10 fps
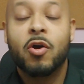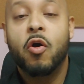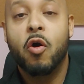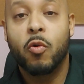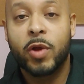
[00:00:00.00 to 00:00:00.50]

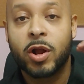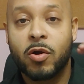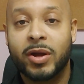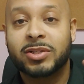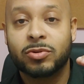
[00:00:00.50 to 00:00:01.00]
or we're
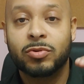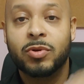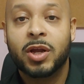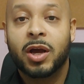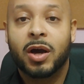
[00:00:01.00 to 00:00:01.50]
going
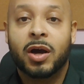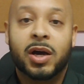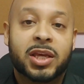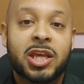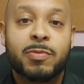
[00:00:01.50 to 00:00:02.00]
to uh,
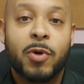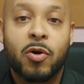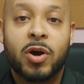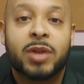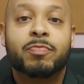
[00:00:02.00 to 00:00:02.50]
keep
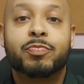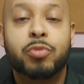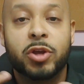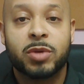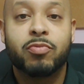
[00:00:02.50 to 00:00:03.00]
on
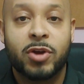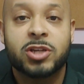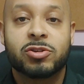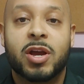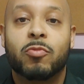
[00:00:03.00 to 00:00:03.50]
putting
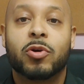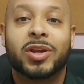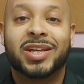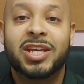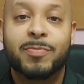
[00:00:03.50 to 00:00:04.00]
pressure and we're
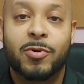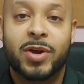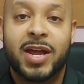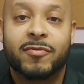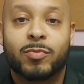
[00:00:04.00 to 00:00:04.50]
going to keep
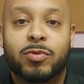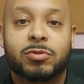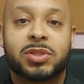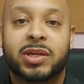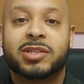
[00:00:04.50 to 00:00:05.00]
on having
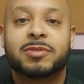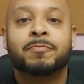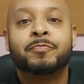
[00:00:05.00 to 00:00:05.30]
protests